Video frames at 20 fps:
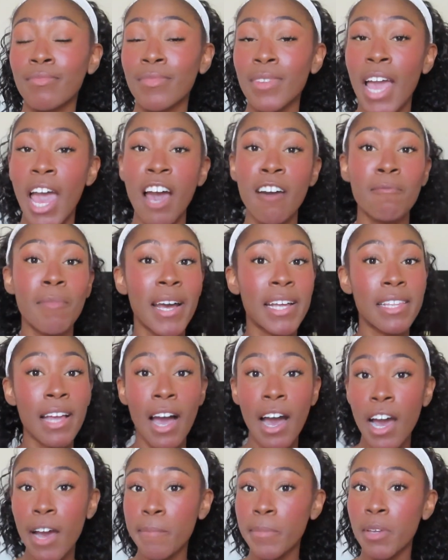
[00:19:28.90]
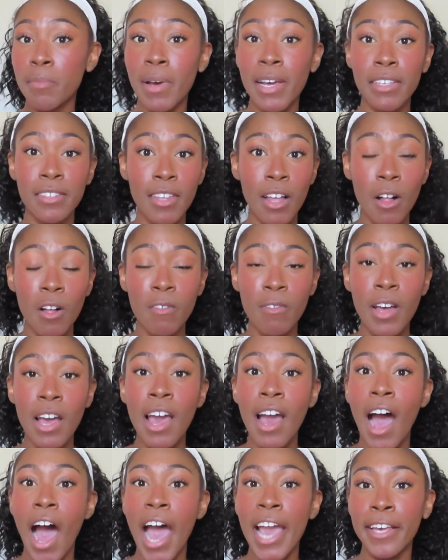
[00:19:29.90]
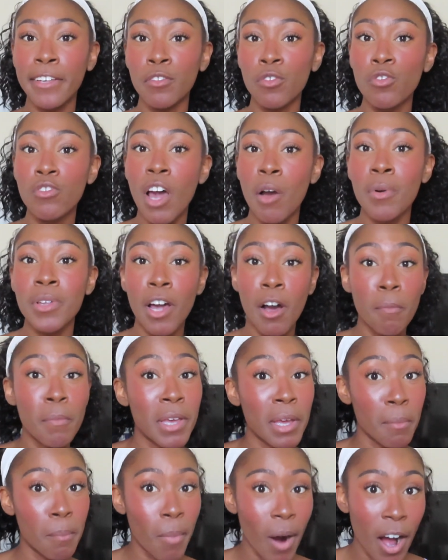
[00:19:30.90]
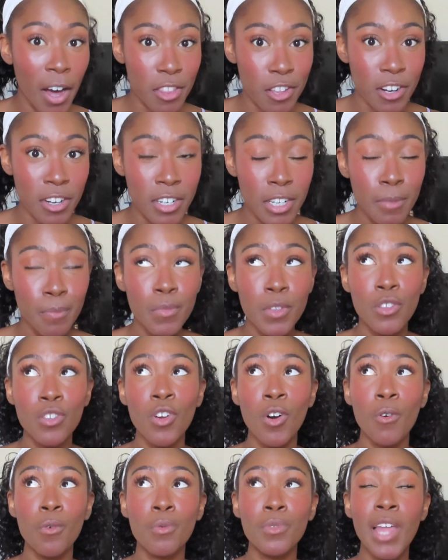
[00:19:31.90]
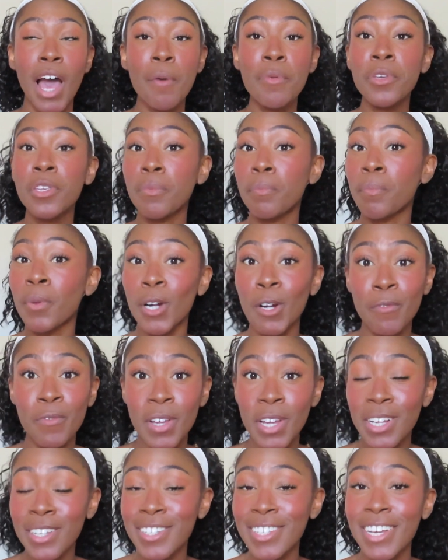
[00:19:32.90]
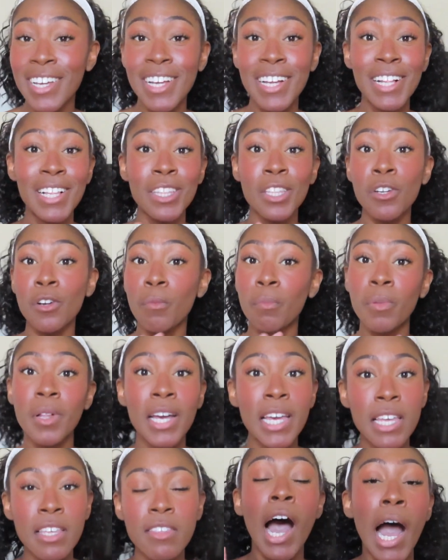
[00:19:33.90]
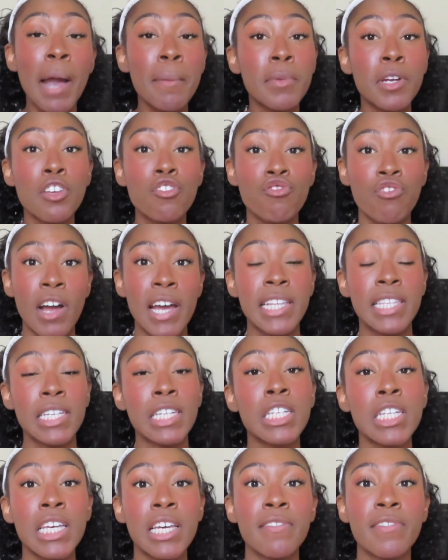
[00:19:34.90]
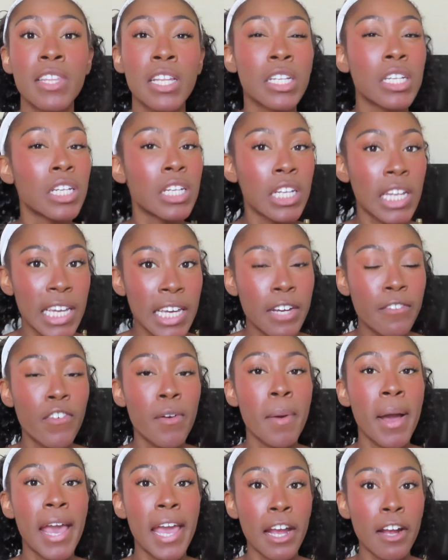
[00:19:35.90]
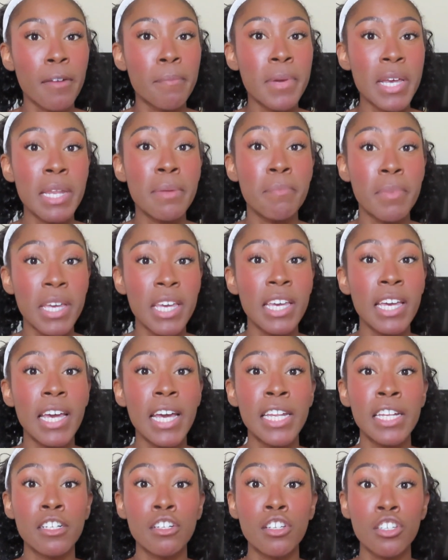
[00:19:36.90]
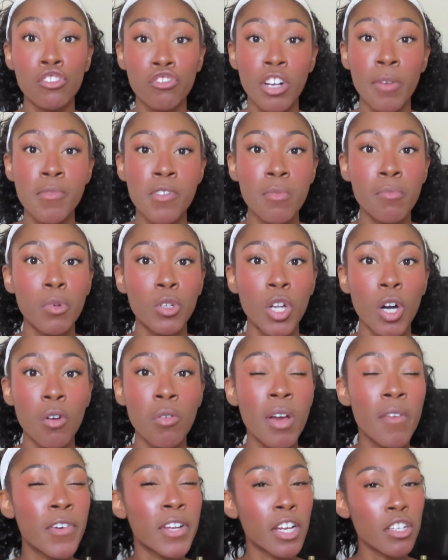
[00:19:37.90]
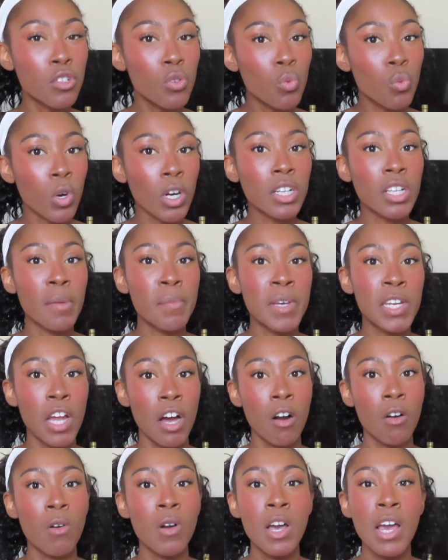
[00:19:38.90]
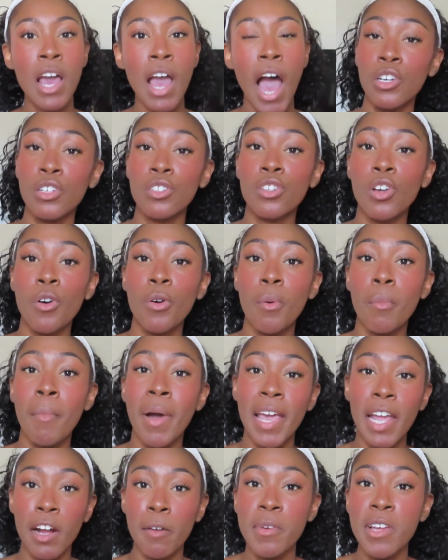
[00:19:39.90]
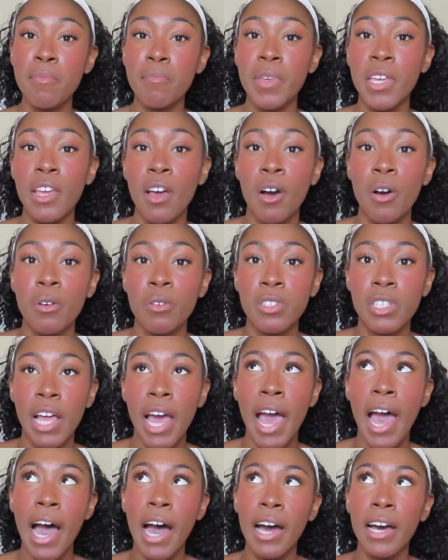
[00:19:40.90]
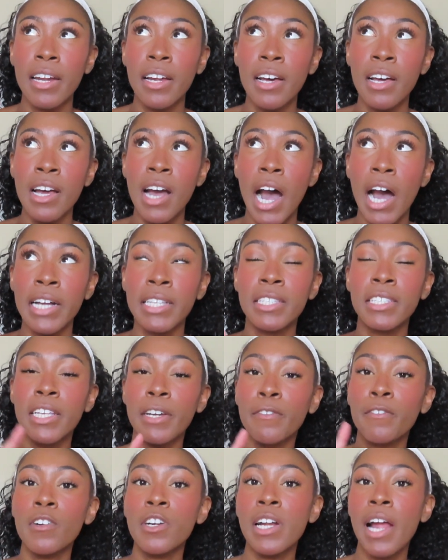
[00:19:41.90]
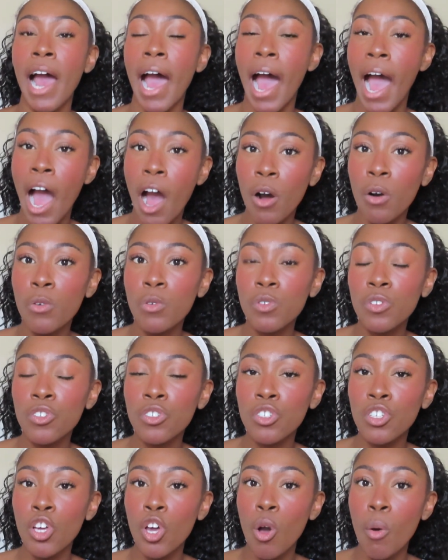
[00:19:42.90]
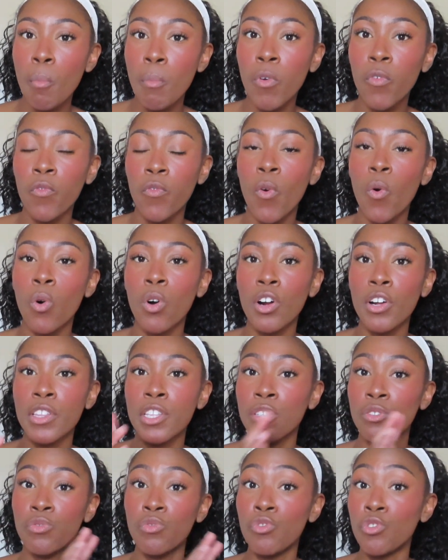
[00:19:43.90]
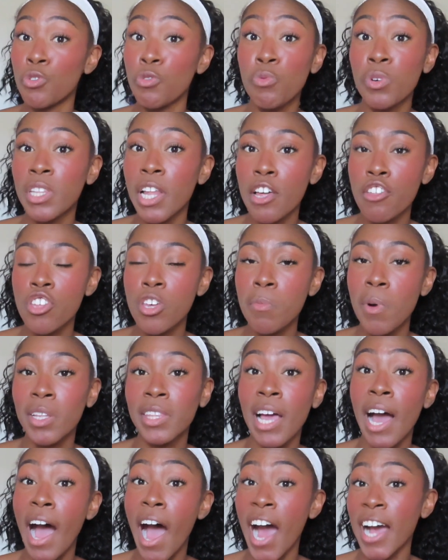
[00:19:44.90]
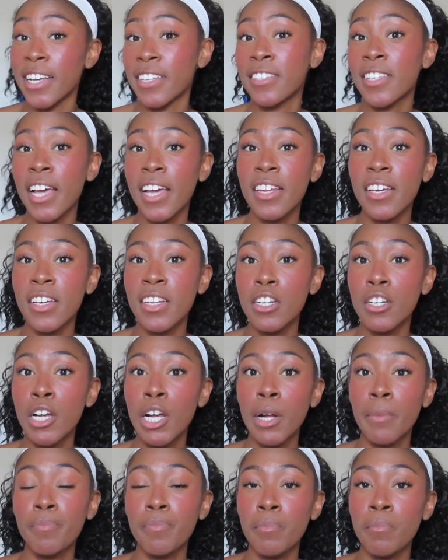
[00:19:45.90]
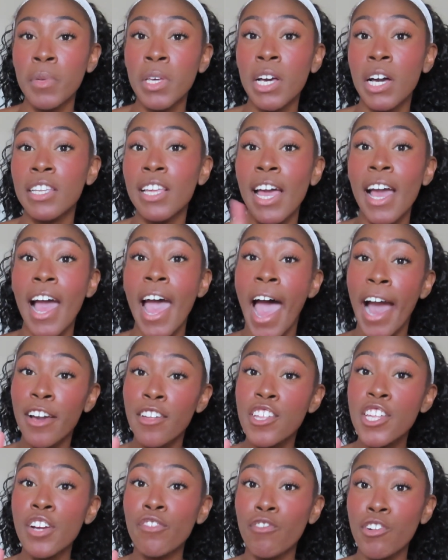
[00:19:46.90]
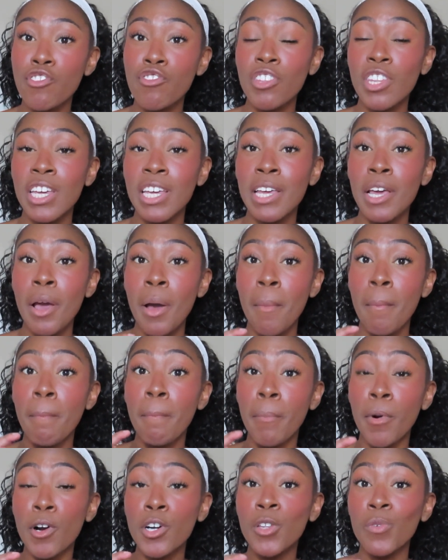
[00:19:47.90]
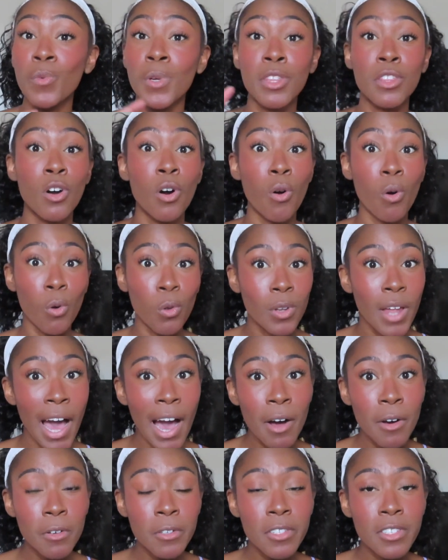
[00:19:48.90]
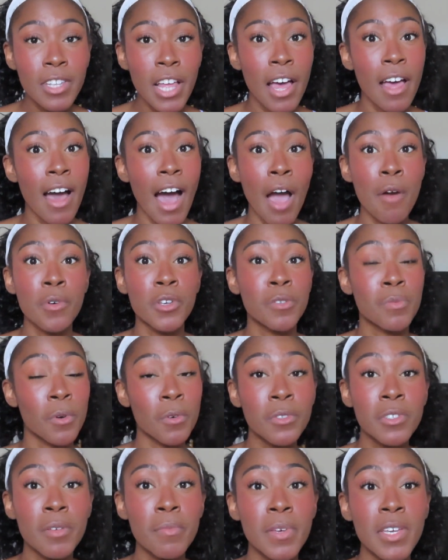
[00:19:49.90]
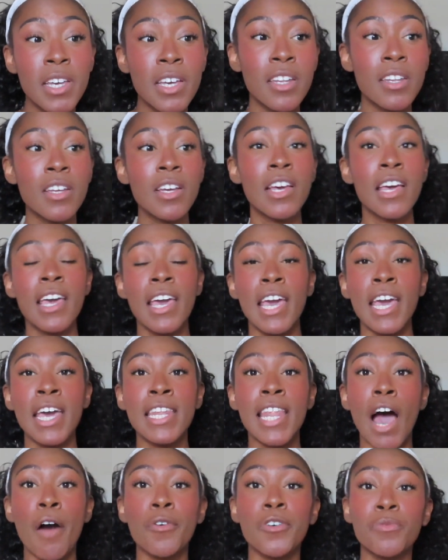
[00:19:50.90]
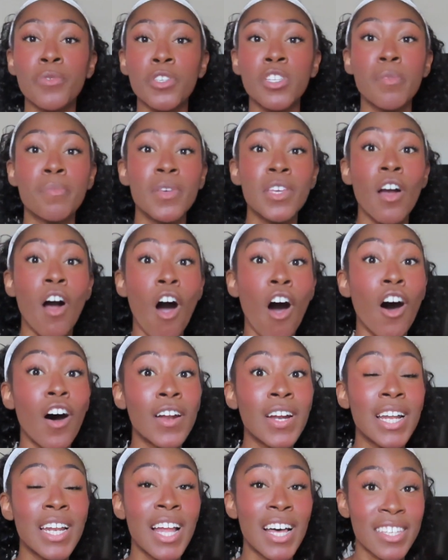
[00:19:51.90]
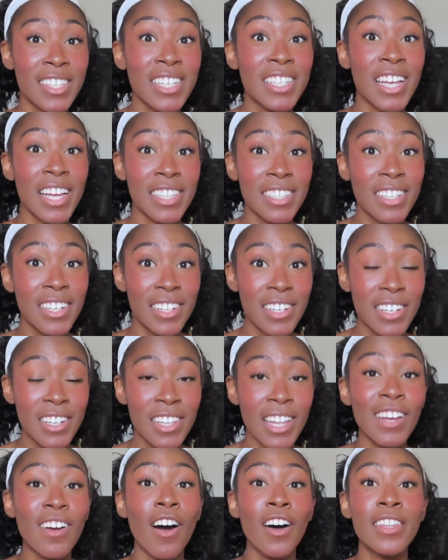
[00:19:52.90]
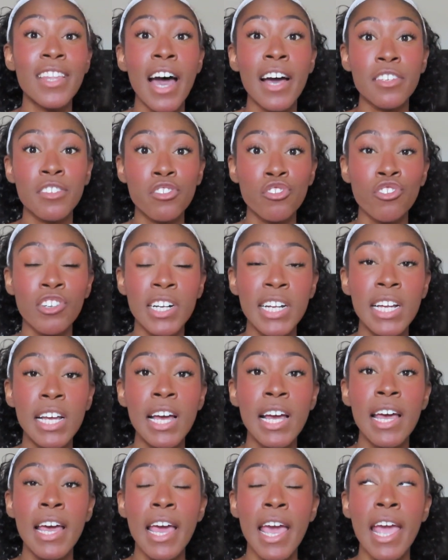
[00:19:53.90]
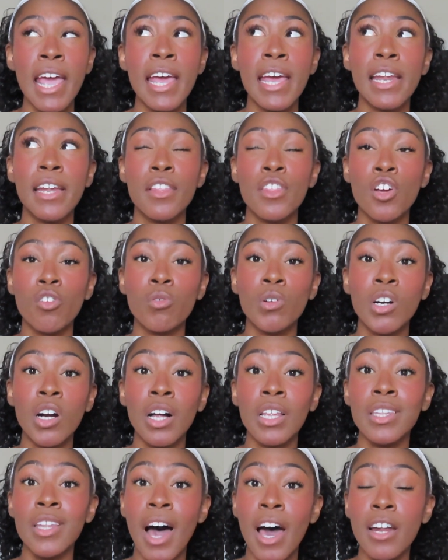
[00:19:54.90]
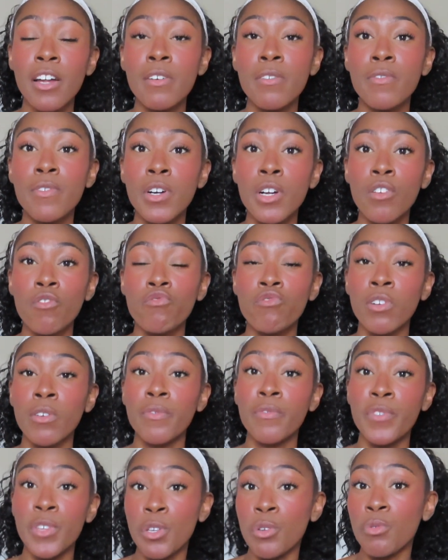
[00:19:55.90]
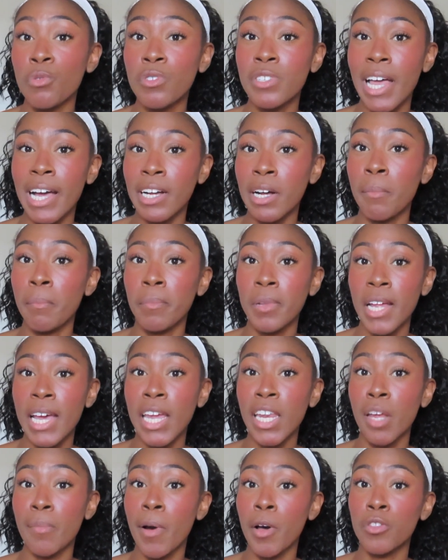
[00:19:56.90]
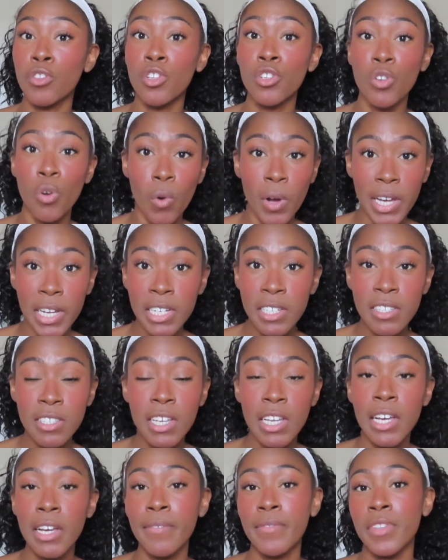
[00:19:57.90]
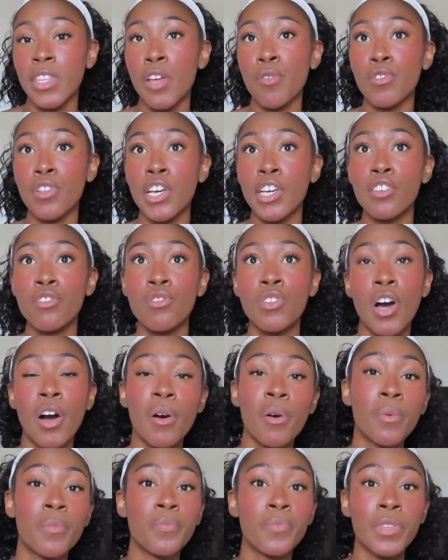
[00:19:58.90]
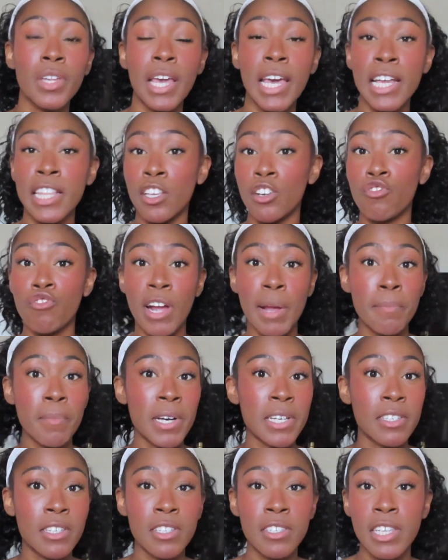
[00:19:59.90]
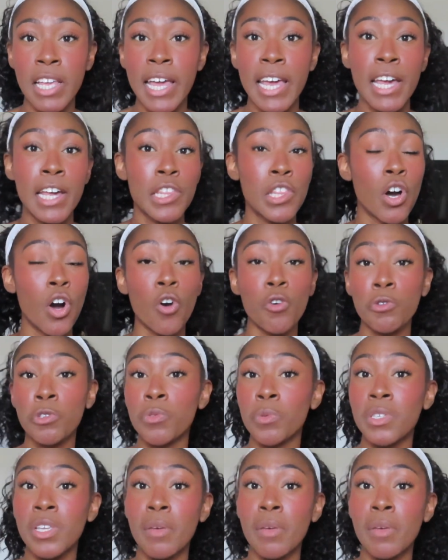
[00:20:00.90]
have my time to myself, I can do that without being bothered. So that was a perfect little place. I'm gonna try to leave the link for my Airbnb in the description below. If it doesn't work, let me know. So my Airbnb host had a different house before this new one that she bought that I stayed in, because I actually originally booked with the old house that I was supposed to be in, and that was supposed to be on La Setenta, like on that street. And there were a lot of reviews that complained about the noise. They were like, you know, it's a great place to stay. The host was